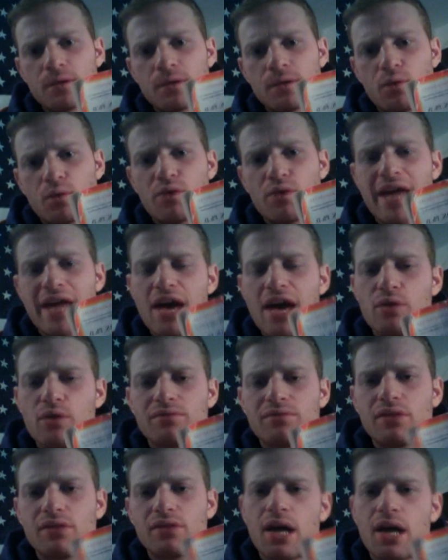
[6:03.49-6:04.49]
Well, now
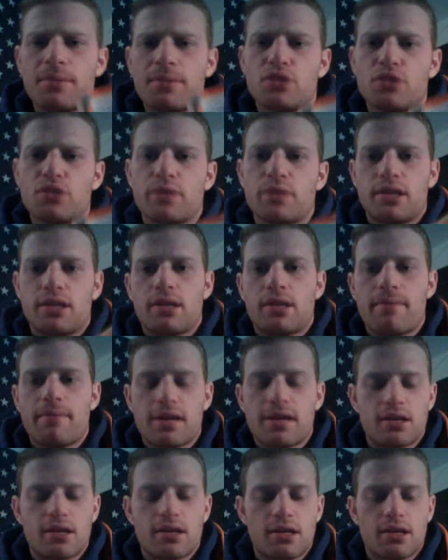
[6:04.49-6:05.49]
I'm doing it. I'm
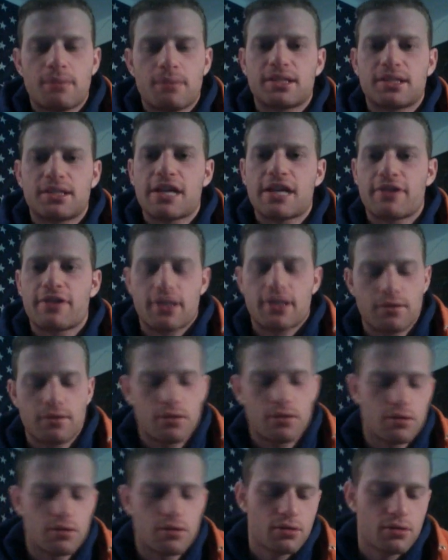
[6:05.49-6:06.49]
making it and I'm sharing it.
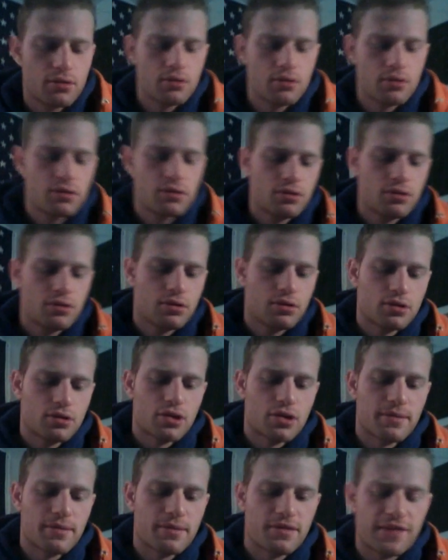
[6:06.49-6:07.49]

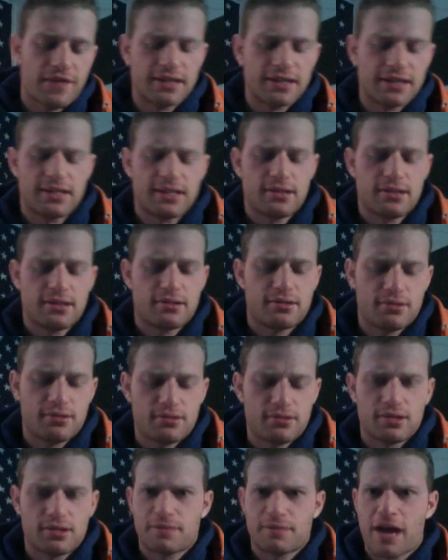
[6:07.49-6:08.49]
So I manifest it.
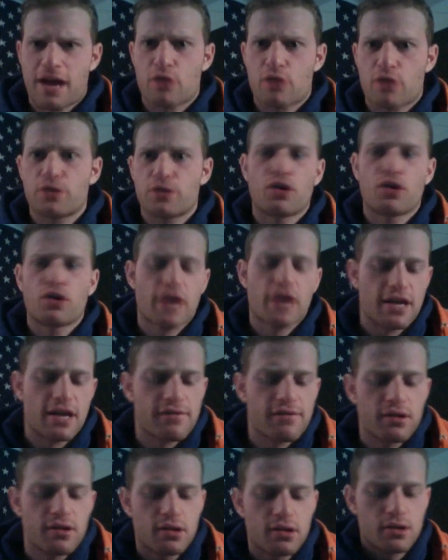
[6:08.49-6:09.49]
It's power we all have.
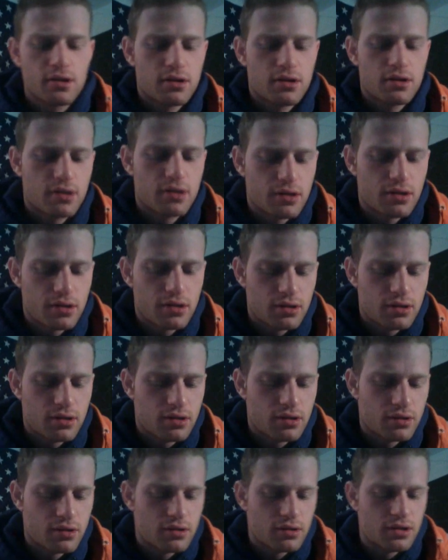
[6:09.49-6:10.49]

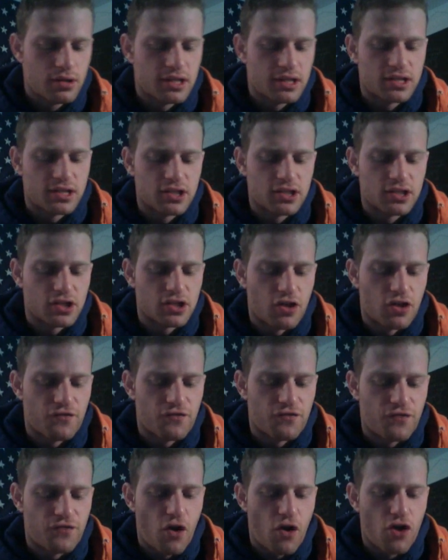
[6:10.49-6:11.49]
It's just a
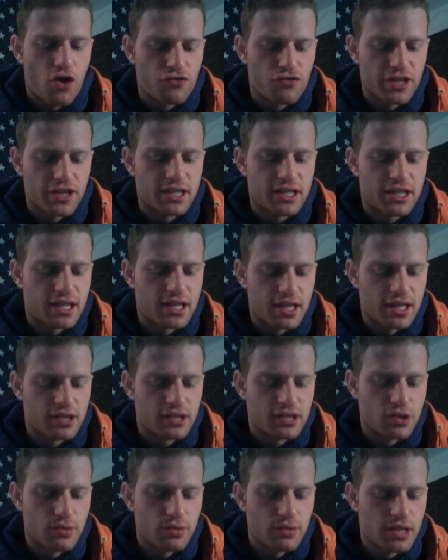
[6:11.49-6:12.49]
far reach and
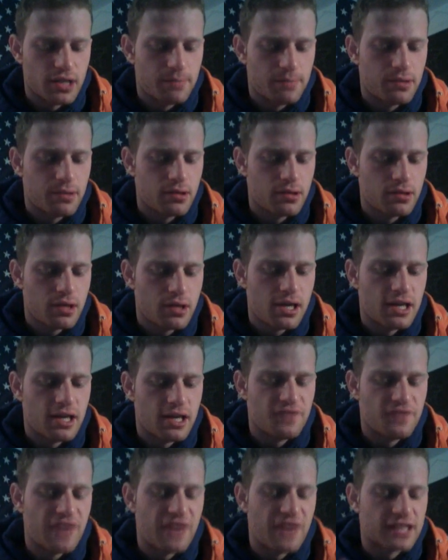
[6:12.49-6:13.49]
so deep, and
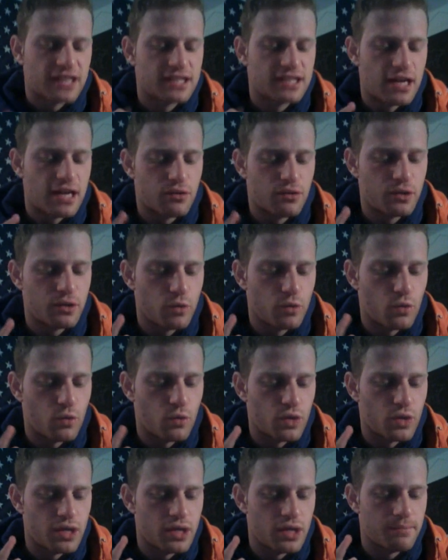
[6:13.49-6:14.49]
affects not only what
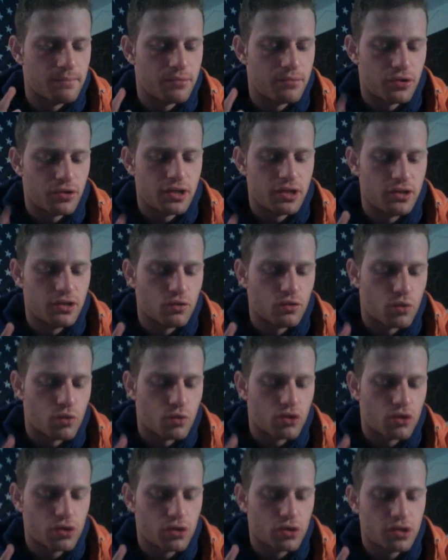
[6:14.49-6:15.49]
we put in the
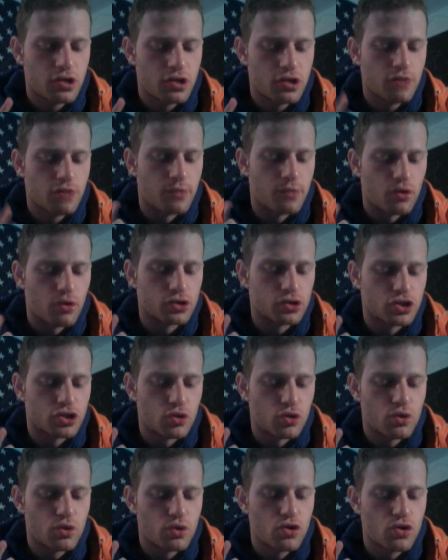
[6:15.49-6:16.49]
world, but
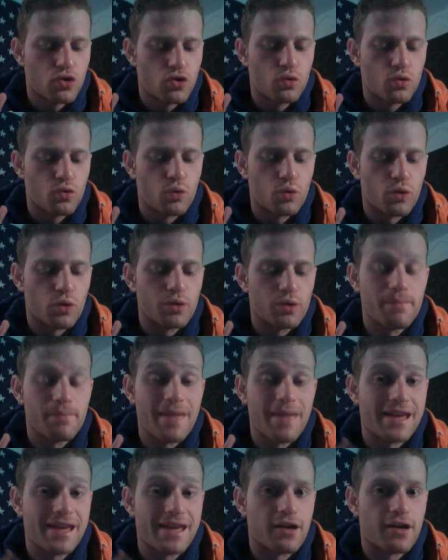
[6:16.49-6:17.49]
also what we
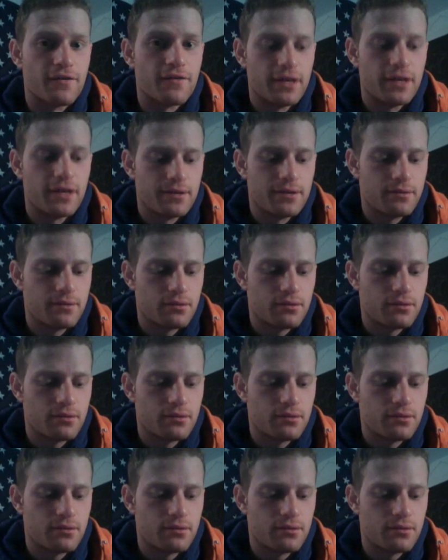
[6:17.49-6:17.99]
make of it.